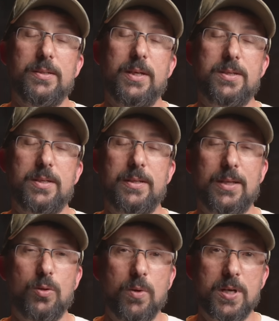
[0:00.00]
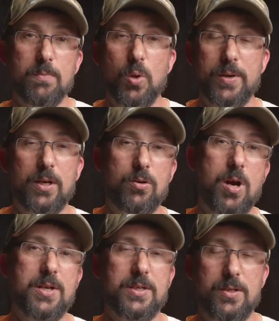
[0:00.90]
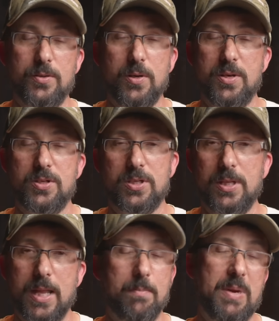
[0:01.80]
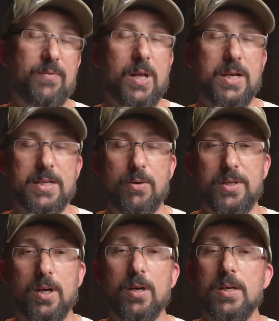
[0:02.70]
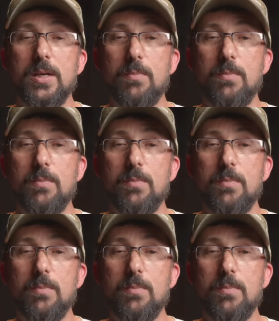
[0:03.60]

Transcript: that's got the wind blowing across it, you'll notice there's a lot of mayflies out there.